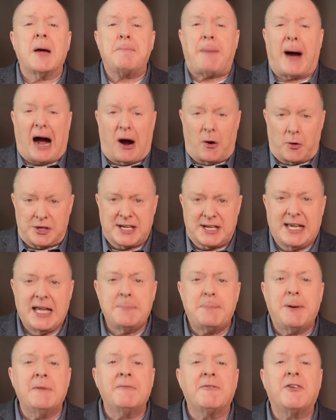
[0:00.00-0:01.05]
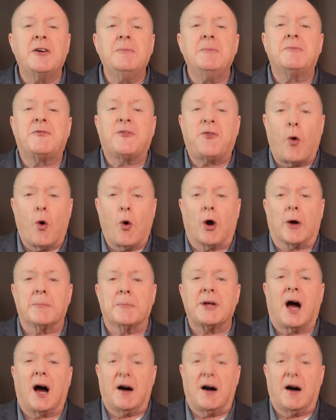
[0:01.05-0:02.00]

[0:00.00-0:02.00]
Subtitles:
power to keep him informed